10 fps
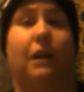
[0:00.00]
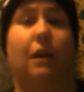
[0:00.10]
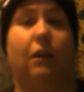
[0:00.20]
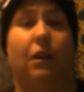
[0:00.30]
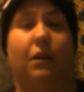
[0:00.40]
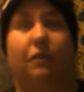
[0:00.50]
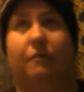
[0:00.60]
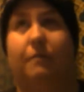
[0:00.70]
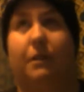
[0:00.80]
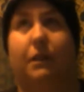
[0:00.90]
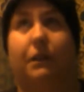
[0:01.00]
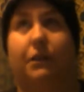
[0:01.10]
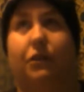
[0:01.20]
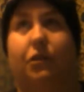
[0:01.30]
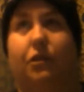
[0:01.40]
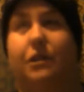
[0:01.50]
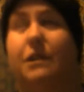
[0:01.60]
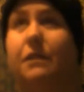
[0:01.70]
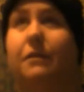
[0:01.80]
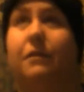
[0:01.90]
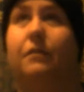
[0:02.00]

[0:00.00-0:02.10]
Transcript: how long you've been on this journey.